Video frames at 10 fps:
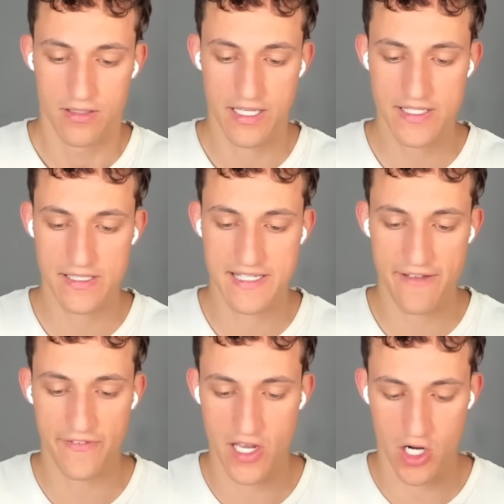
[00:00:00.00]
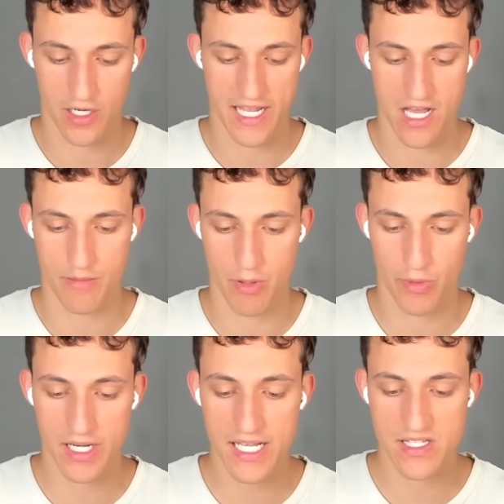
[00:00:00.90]
This is definitely a hard counter, but
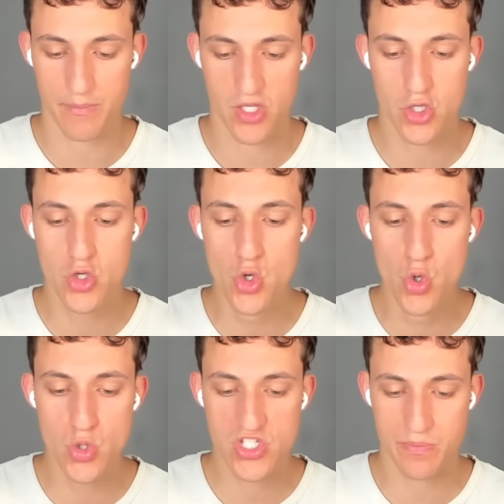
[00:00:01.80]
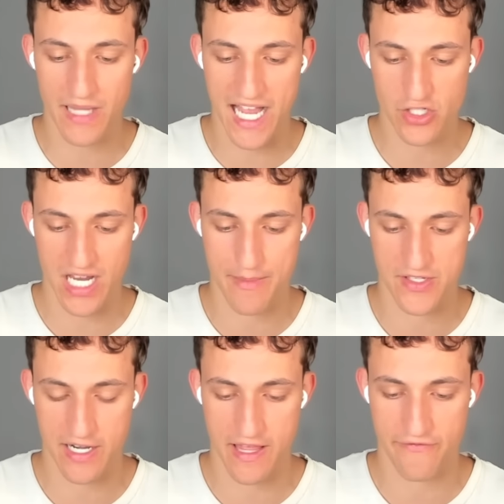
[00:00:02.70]
we're going to get some huge splash
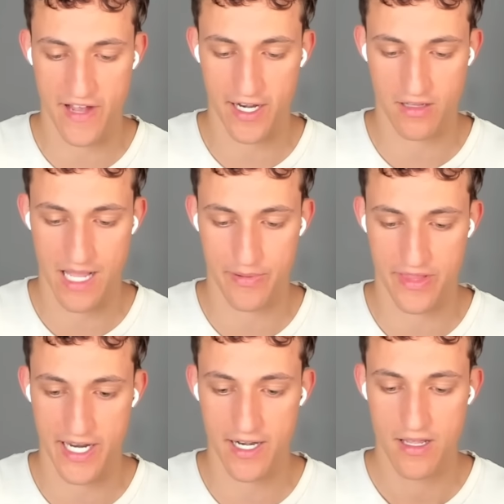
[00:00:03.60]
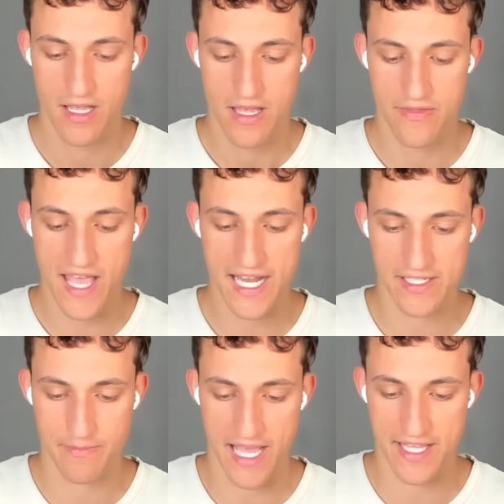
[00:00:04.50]
damage out of that Fire Clapper there. That
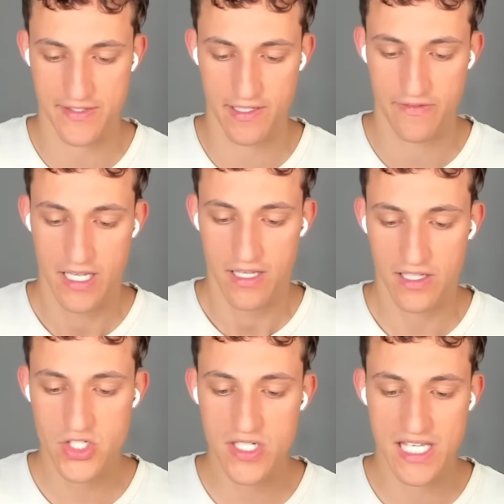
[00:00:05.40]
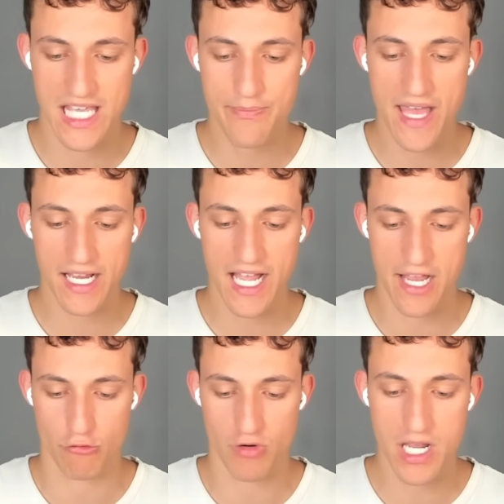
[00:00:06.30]
is massive. Let's just keep that
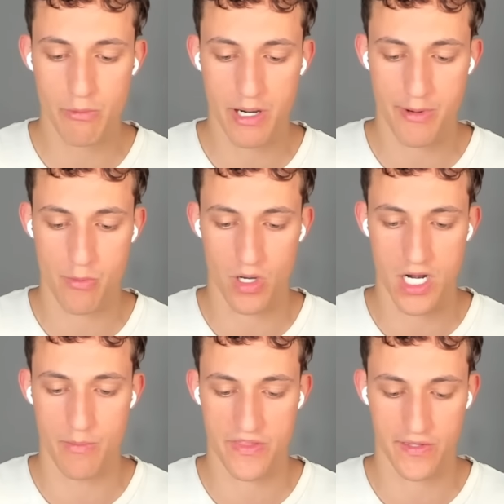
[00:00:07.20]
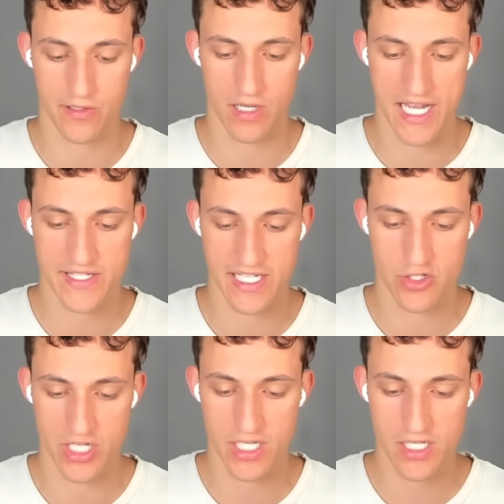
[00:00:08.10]
guy right where we want him with a little ICG.